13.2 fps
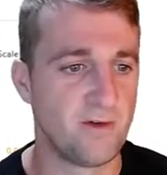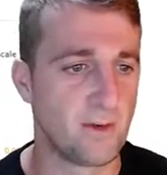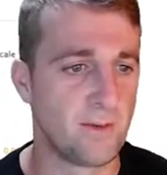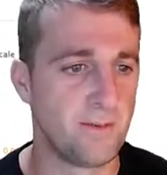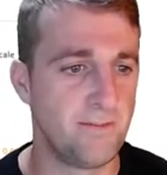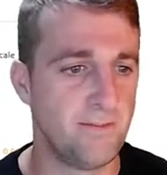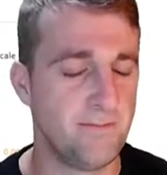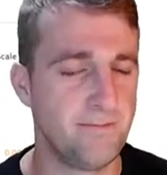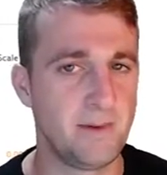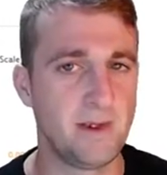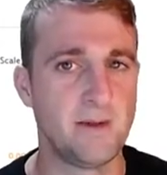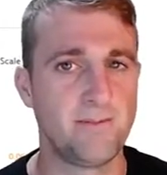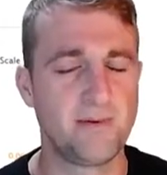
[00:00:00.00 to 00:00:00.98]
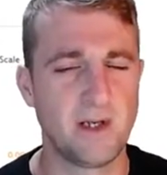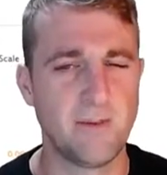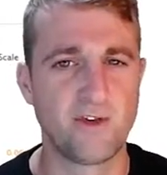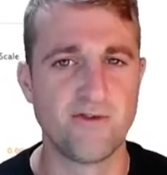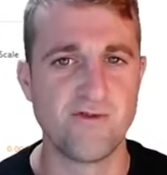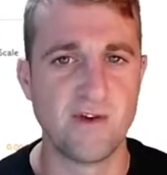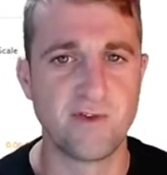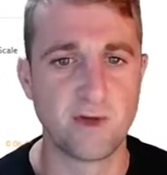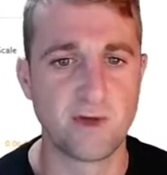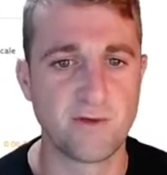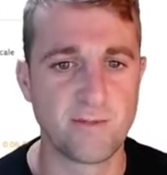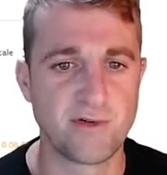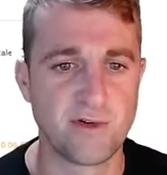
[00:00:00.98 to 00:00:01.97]
It was pretty much a review
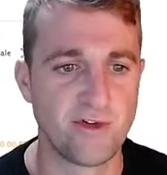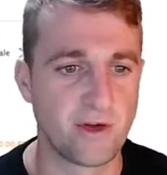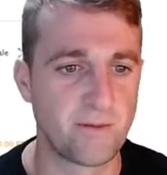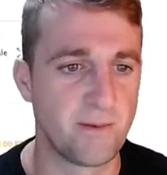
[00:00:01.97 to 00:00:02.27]
of a project,